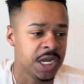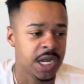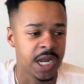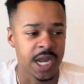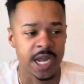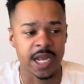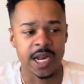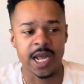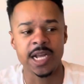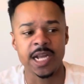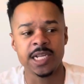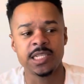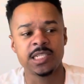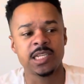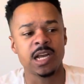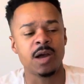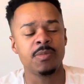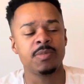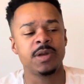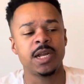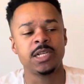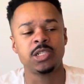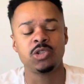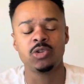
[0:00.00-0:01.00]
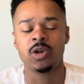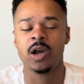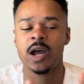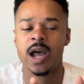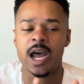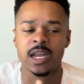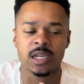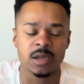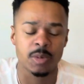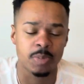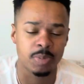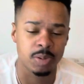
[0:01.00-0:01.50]
It ain't something that you're gonna
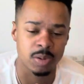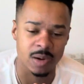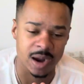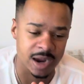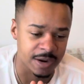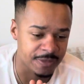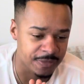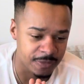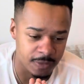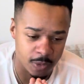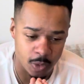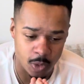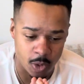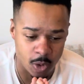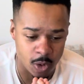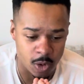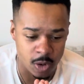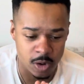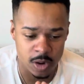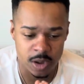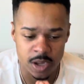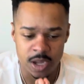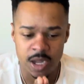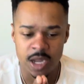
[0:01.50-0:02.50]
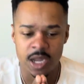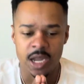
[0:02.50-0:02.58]
have to pray for.